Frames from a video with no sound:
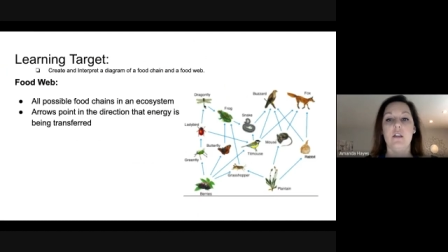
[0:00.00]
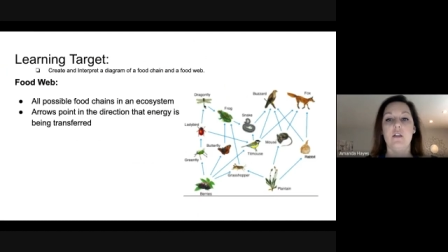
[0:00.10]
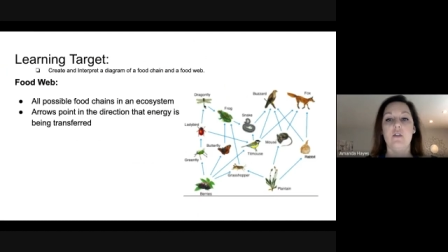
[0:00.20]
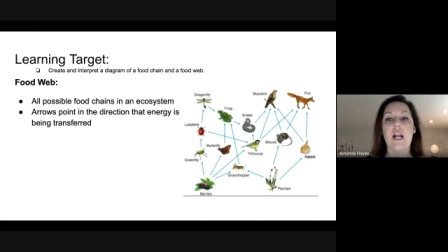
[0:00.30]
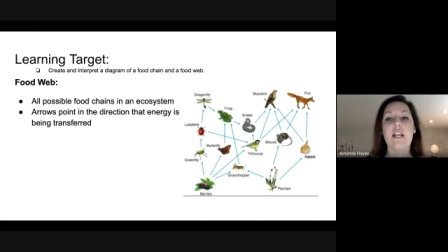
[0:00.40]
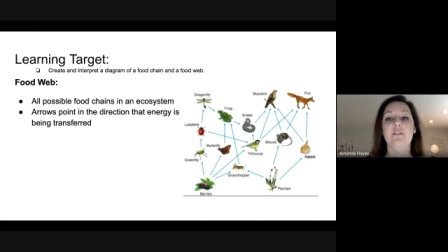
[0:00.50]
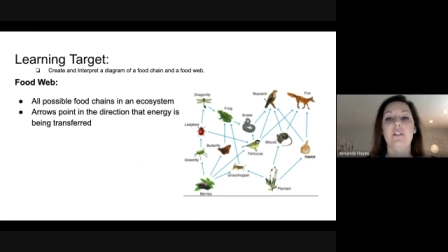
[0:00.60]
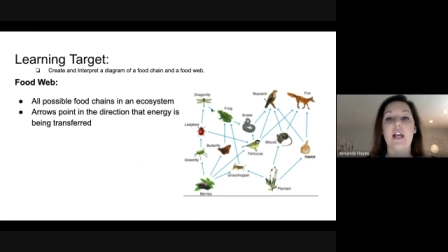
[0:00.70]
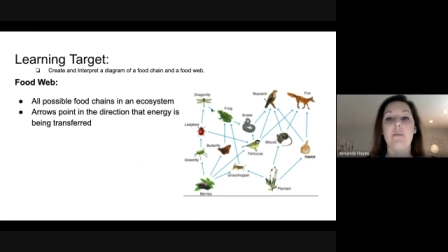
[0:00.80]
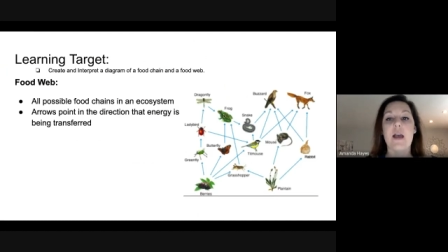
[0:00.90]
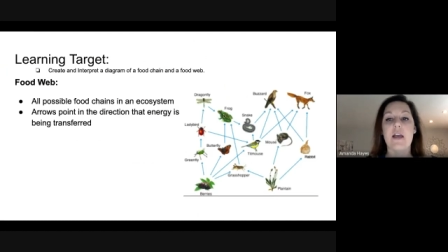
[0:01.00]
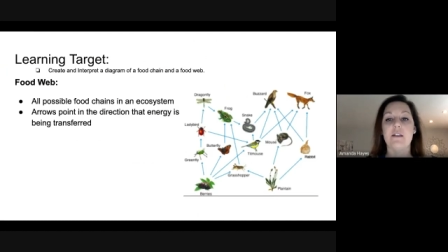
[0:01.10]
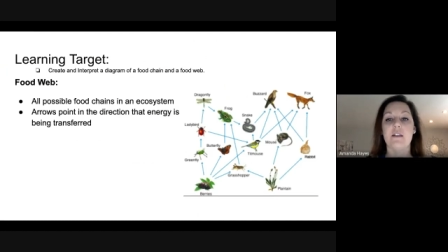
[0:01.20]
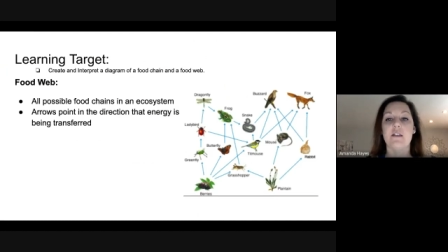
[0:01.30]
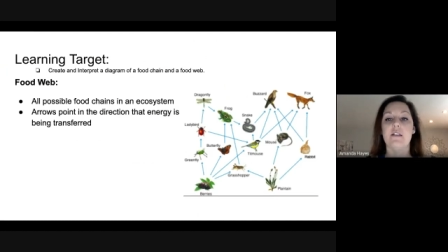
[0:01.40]
The dragonfly
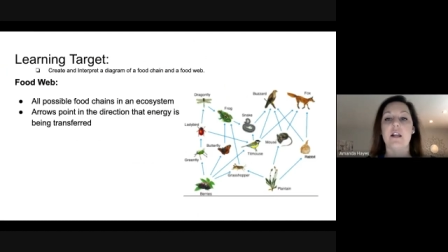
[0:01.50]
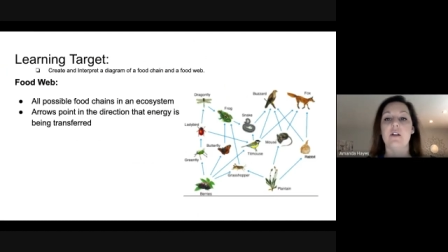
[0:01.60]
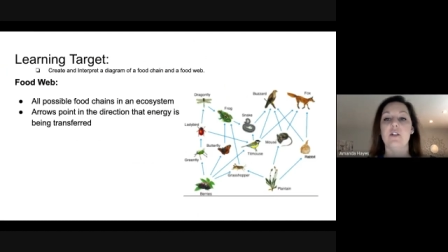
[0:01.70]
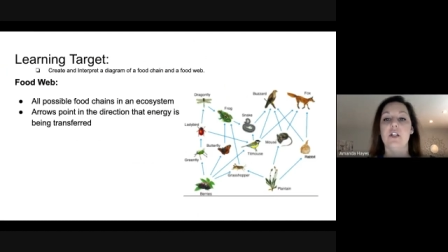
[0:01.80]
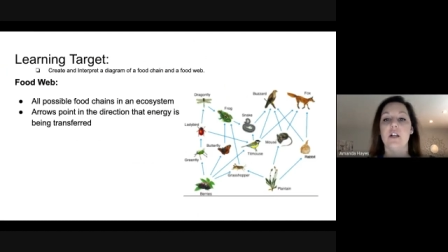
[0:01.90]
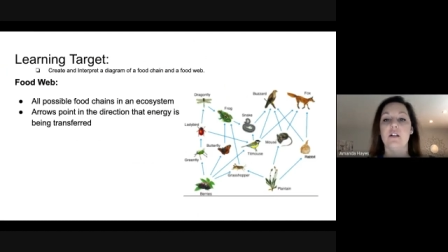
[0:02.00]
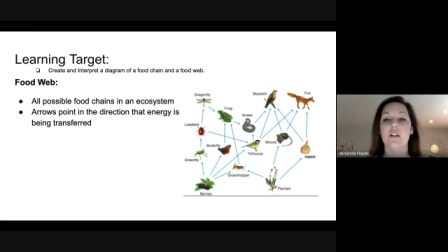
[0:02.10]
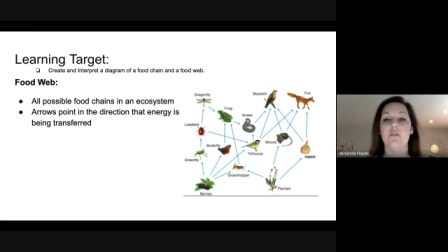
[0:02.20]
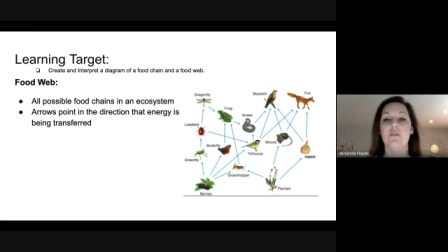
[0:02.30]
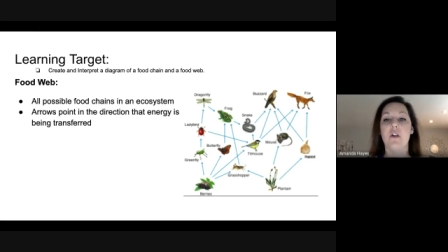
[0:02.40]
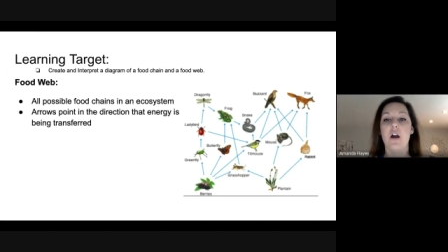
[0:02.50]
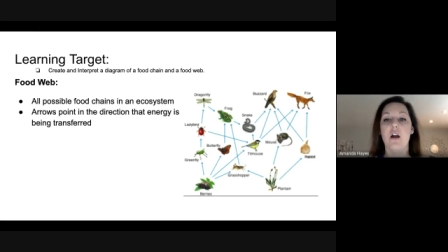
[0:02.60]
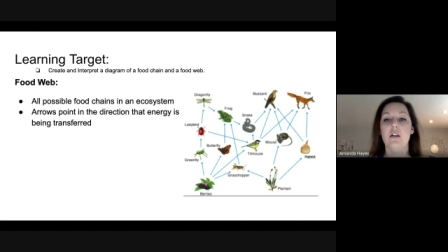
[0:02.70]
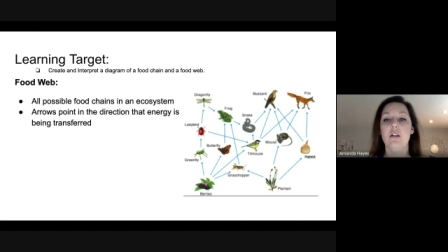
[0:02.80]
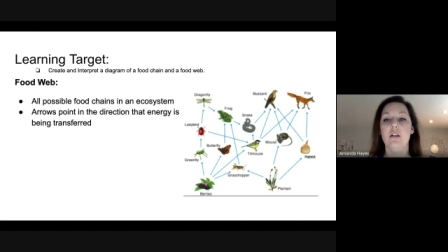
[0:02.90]
passes its energy on to the
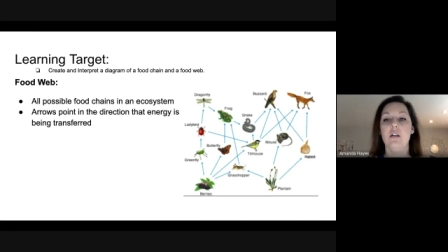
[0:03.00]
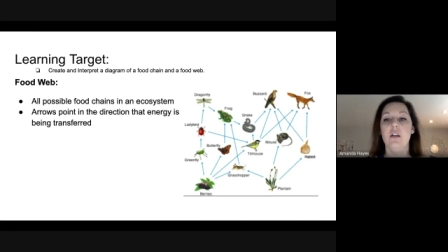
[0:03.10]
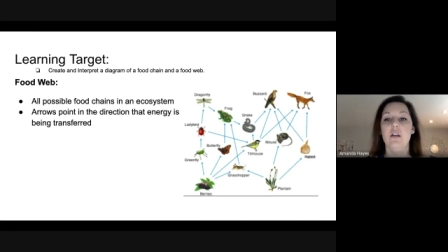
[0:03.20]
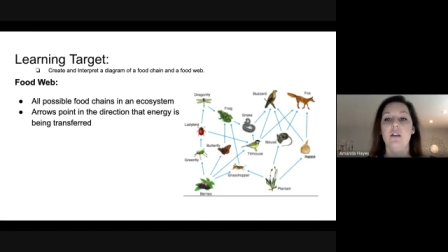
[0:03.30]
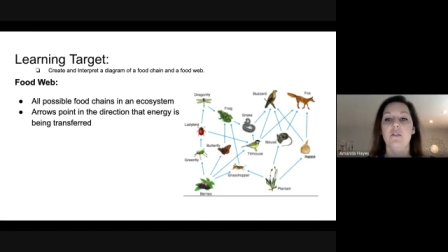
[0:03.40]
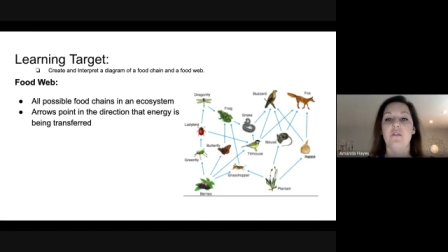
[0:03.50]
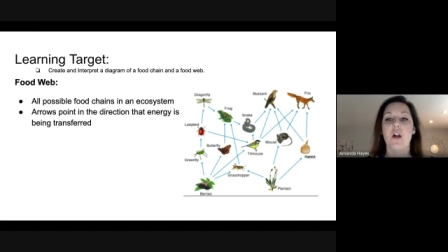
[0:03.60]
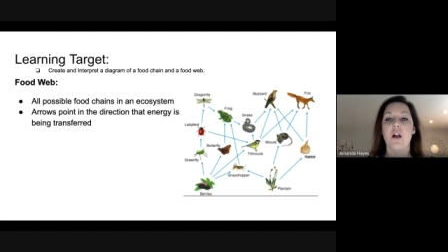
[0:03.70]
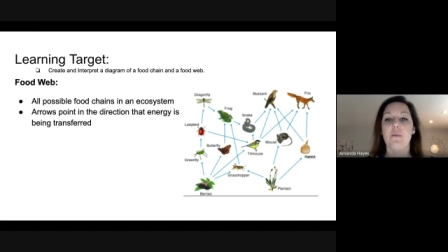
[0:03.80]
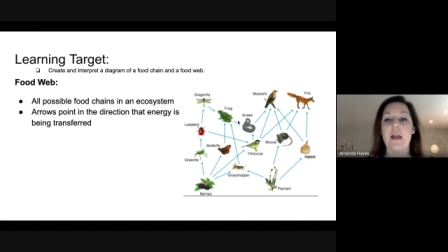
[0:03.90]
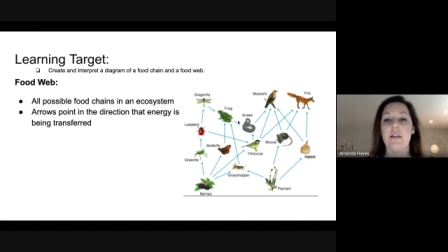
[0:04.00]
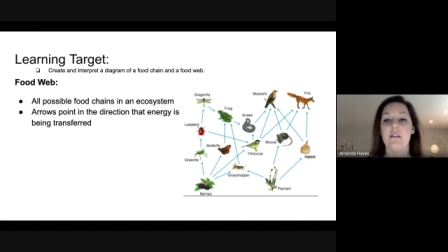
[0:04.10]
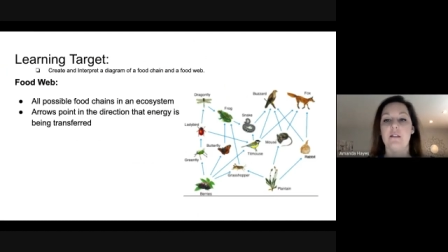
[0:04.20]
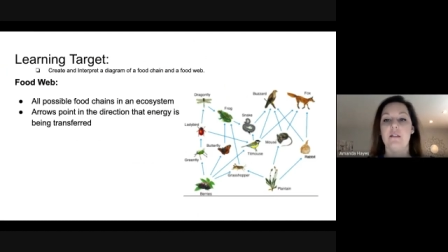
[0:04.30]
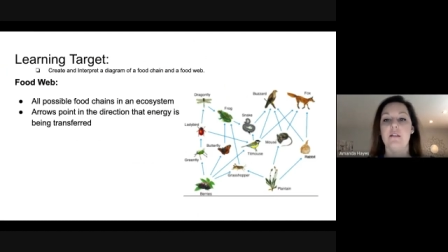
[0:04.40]
frog. The frog
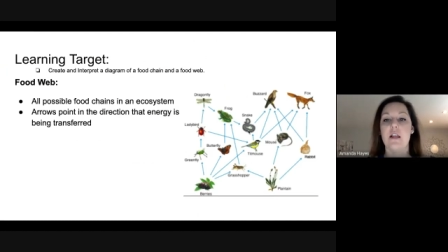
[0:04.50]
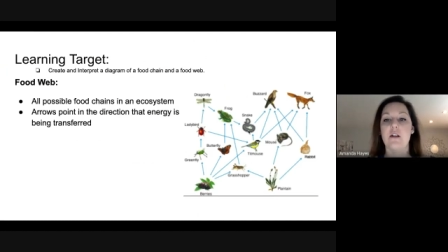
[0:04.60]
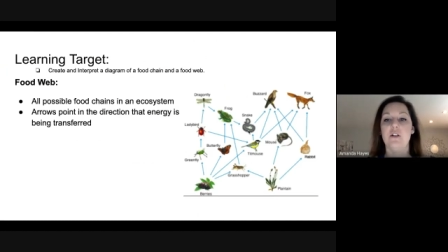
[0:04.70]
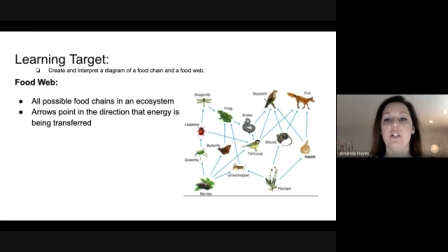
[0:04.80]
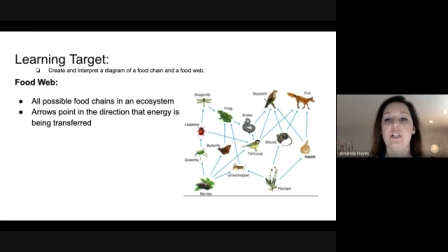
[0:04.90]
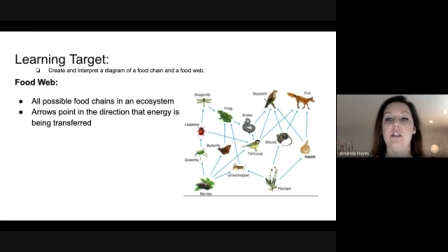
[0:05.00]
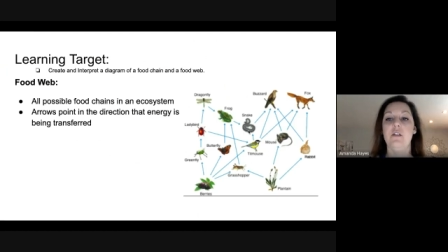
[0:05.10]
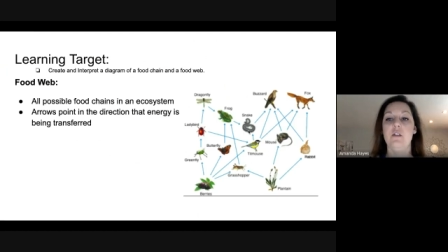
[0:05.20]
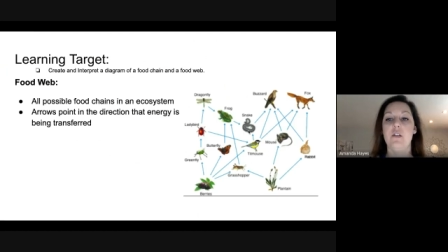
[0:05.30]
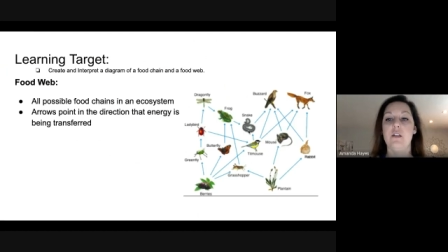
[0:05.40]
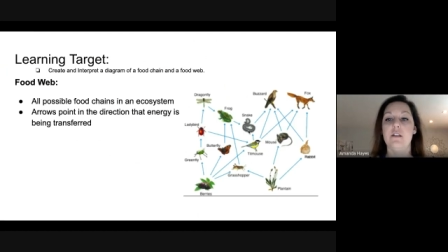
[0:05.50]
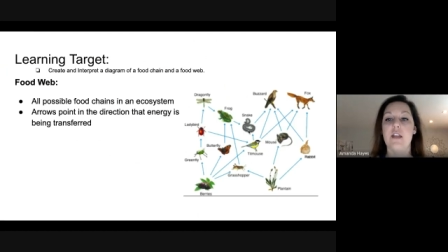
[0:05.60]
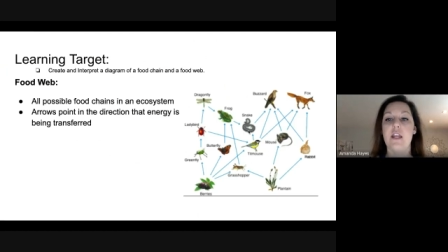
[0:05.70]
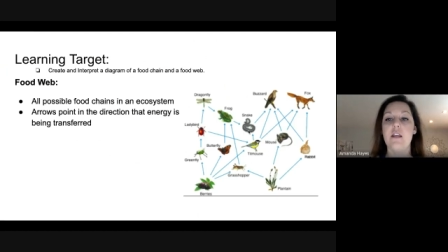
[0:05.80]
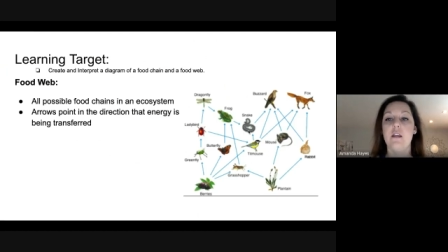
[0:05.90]
passes its energy to the
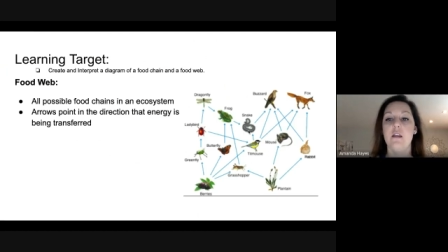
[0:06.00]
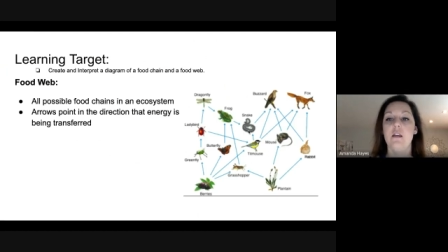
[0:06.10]
snake.